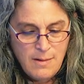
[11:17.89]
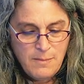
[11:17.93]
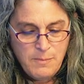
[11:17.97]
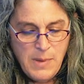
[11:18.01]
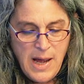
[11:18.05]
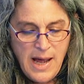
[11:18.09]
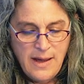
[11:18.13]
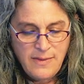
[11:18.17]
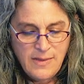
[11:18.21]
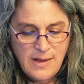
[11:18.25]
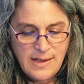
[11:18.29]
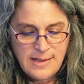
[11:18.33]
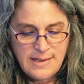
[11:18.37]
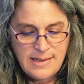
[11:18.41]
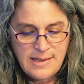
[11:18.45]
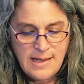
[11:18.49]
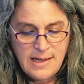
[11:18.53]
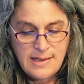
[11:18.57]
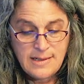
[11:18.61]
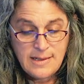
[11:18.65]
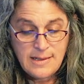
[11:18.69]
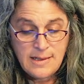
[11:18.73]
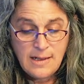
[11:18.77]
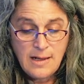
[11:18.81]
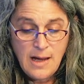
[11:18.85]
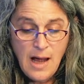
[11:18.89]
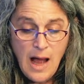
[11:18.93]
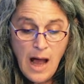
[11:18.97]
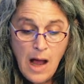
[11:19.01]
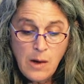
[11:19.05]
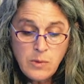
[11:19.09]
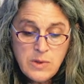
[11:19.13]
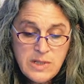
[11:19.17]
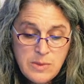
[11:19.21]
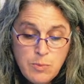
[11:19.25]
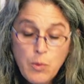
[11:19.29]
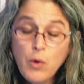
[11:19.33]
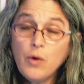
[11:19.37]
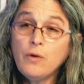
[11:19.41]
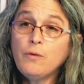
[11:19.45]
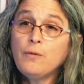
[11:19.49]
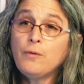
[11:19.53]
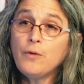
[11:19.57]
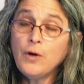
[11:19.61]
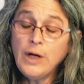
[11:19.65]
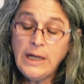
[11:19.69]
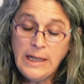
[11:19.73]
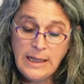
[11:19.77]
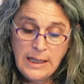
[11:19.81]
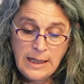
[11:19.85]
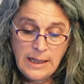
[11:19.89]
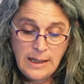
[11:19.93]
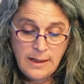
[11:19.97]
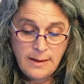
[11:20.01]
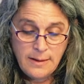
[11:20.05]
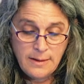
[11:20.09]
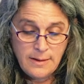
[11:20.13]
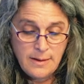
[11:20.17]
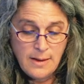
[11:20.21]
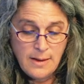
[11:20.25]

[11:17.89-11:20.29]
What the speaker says: Pat then says, I was more free.